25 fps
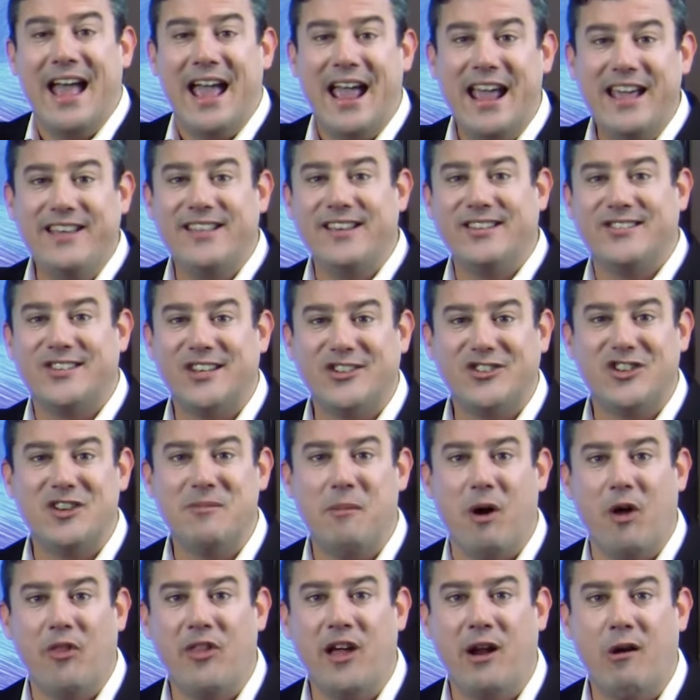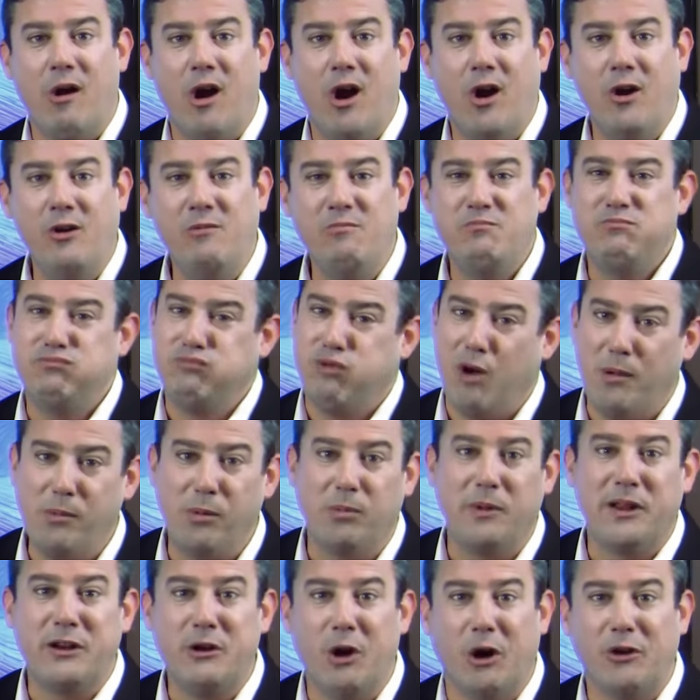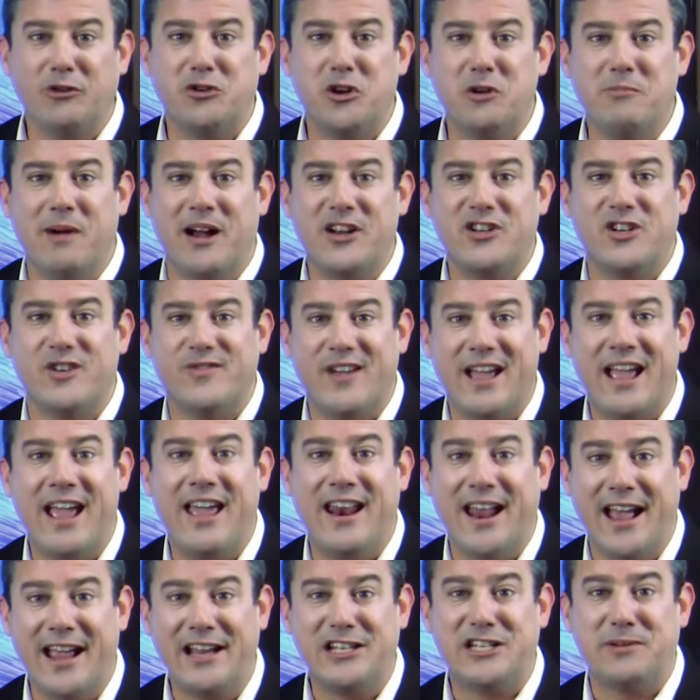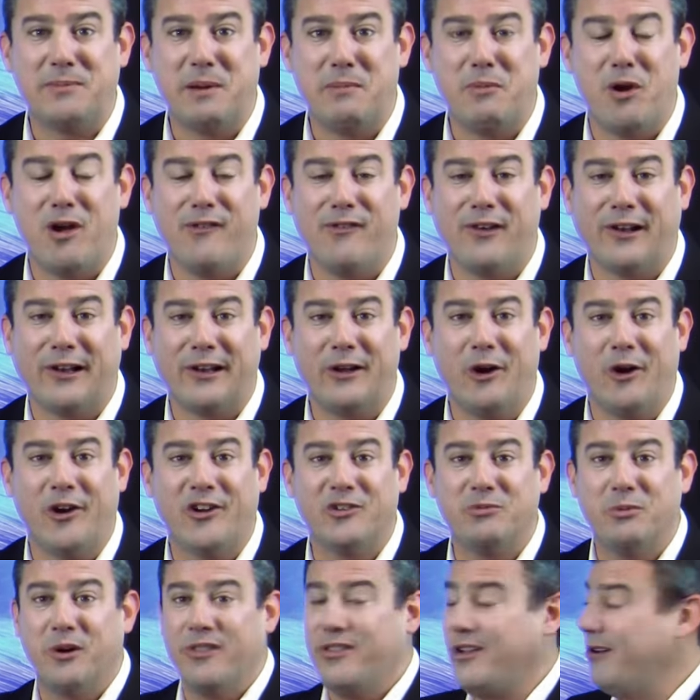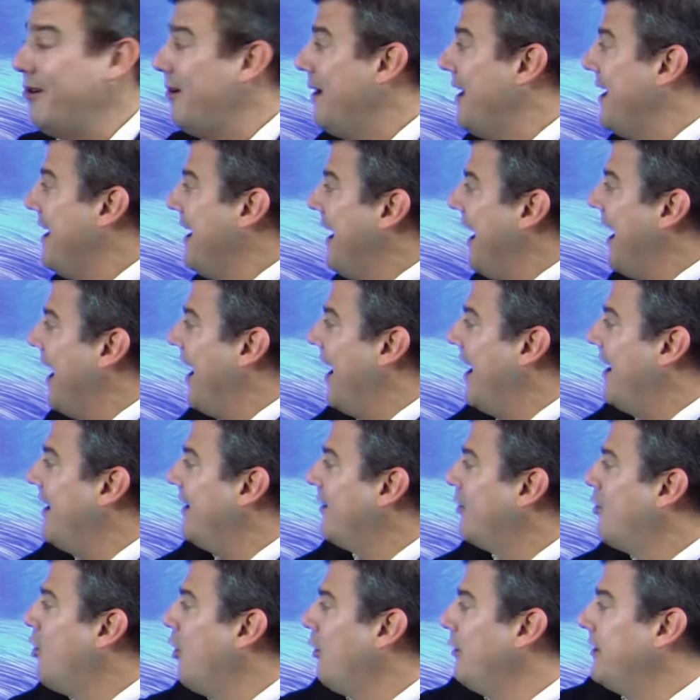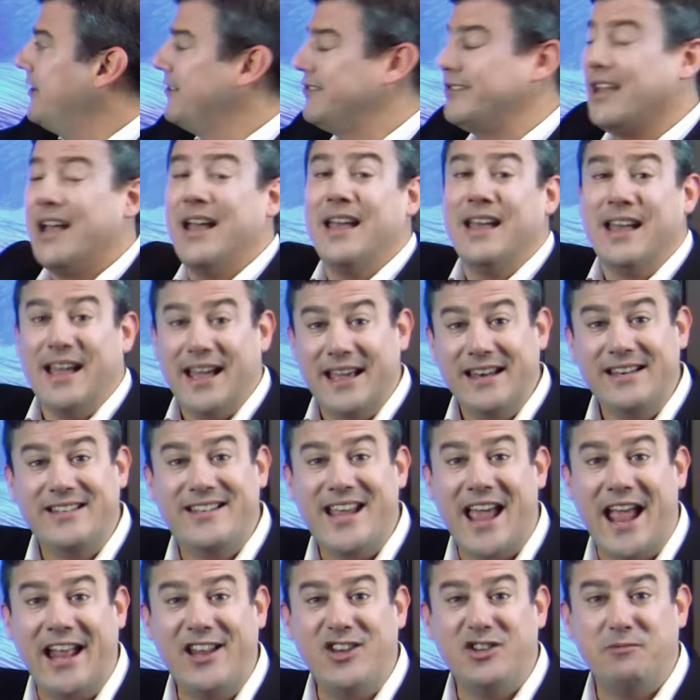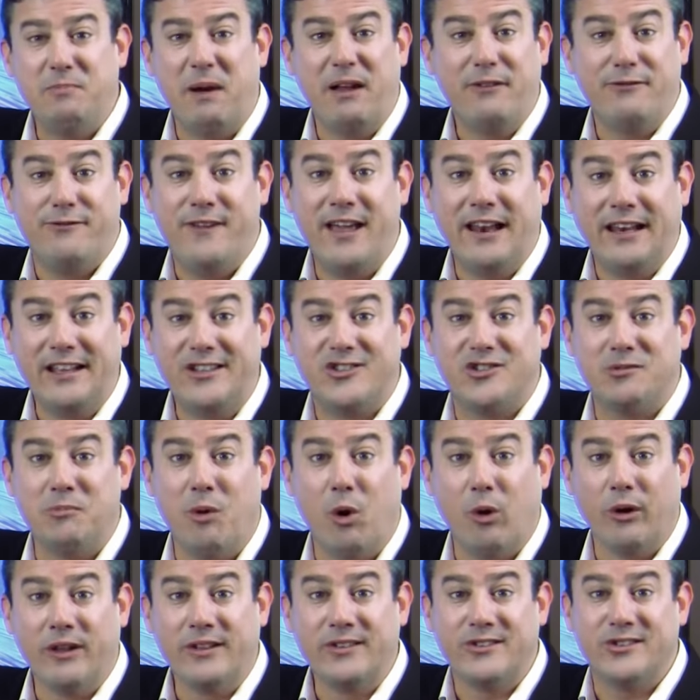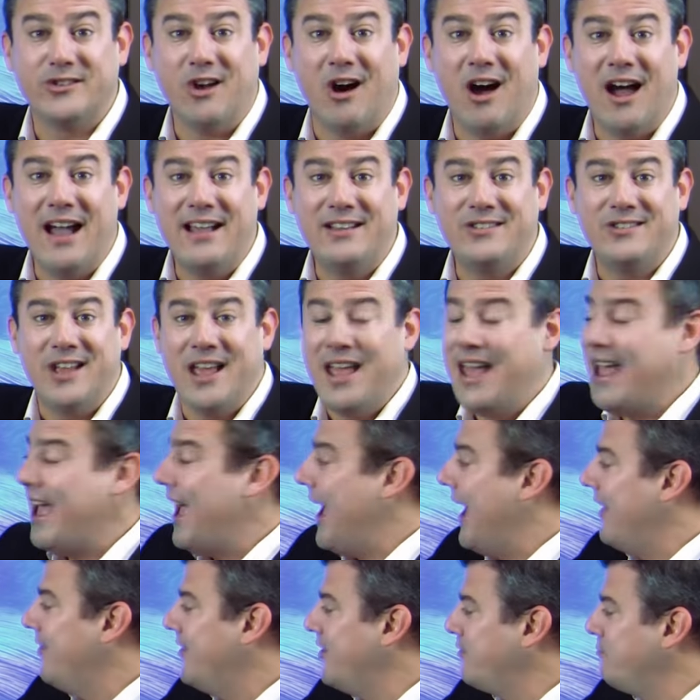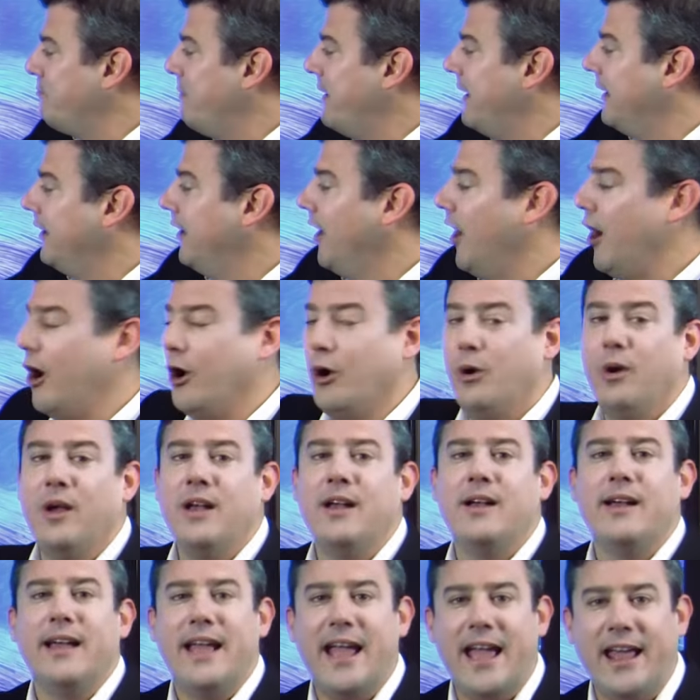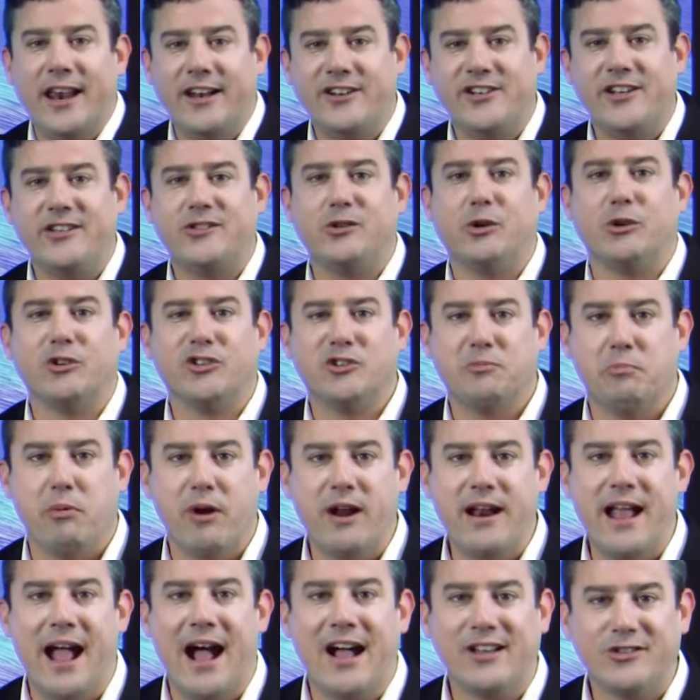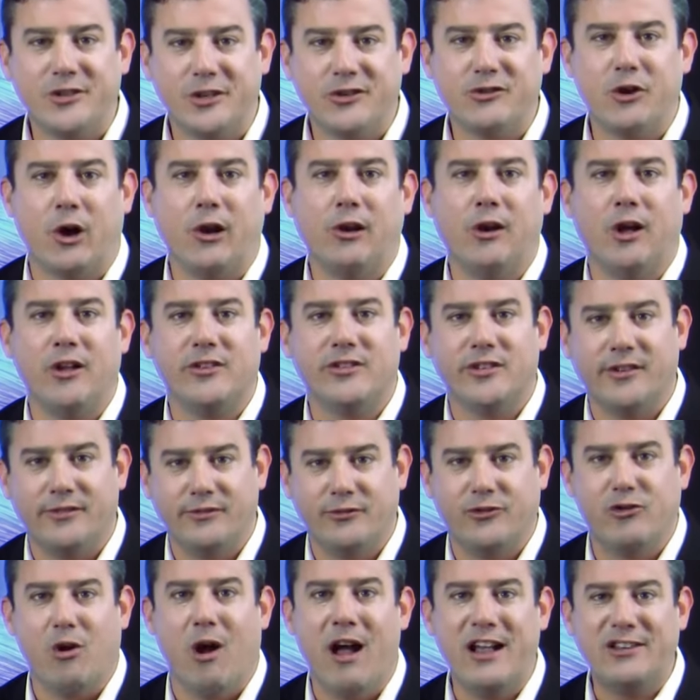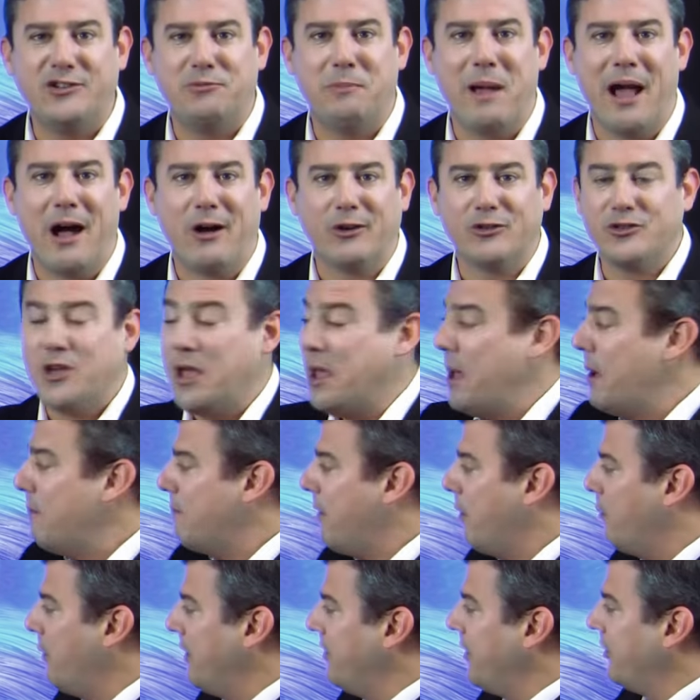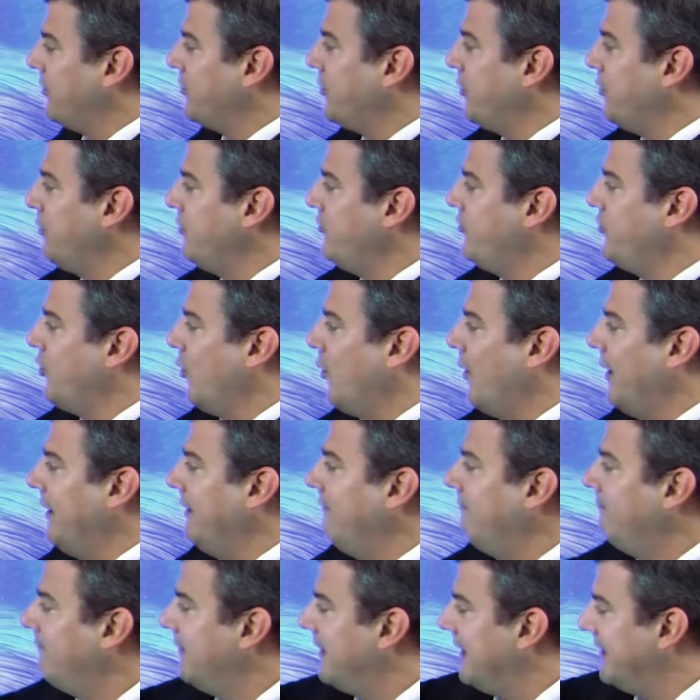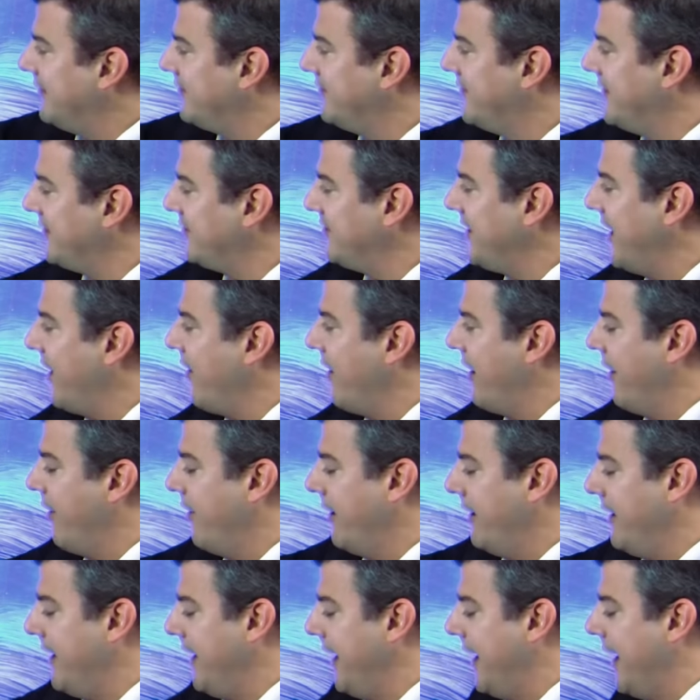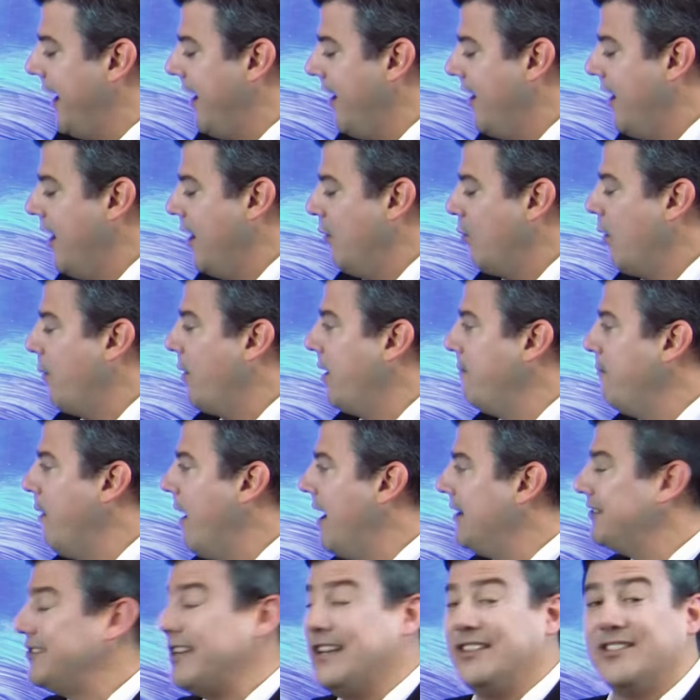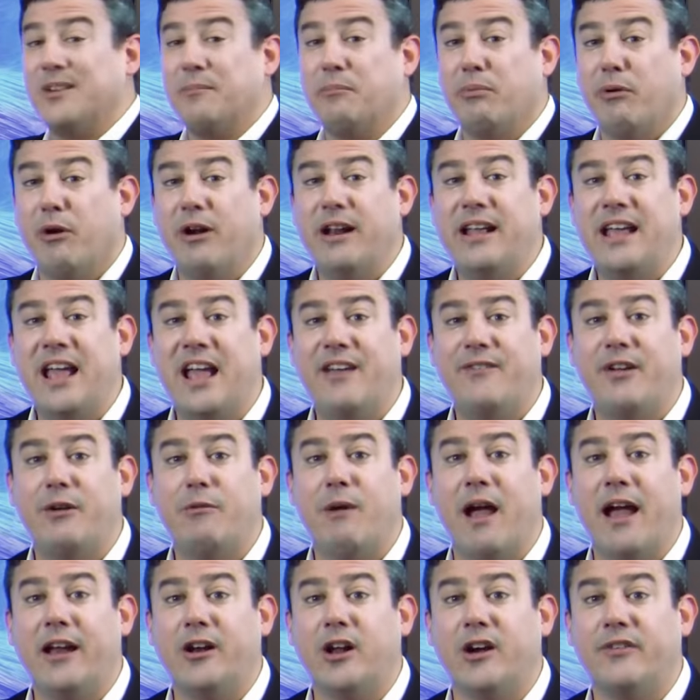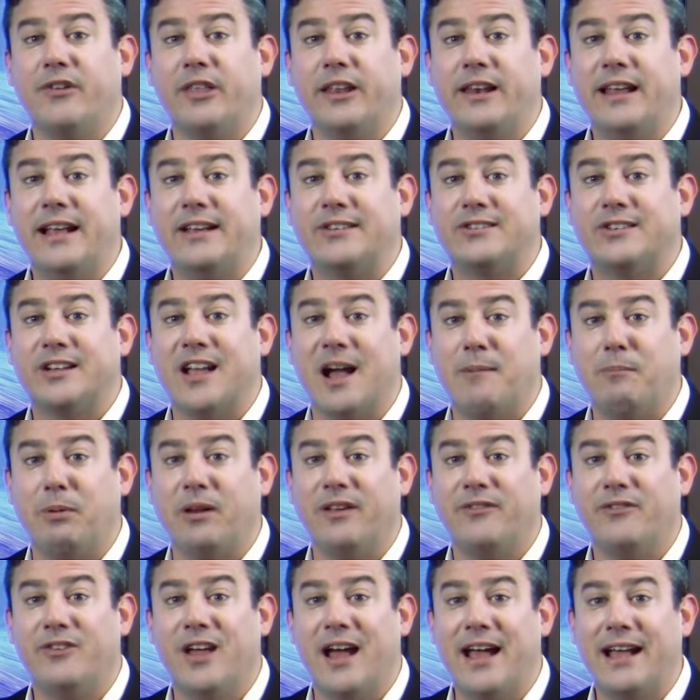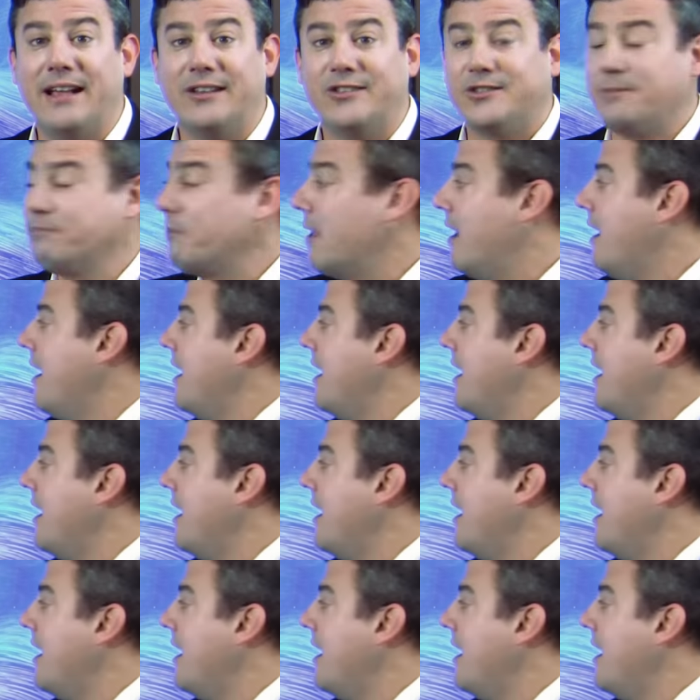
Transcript: Either system on their own, probably not too much of a headache, to be perfectly honest with you. Cook is intense, but fairly small in size, and this big low, energy's all spread out, so it's got lots of dry spells. But when the two join, it's this area in here where we might see some pretty heavy rain over the next couple of days.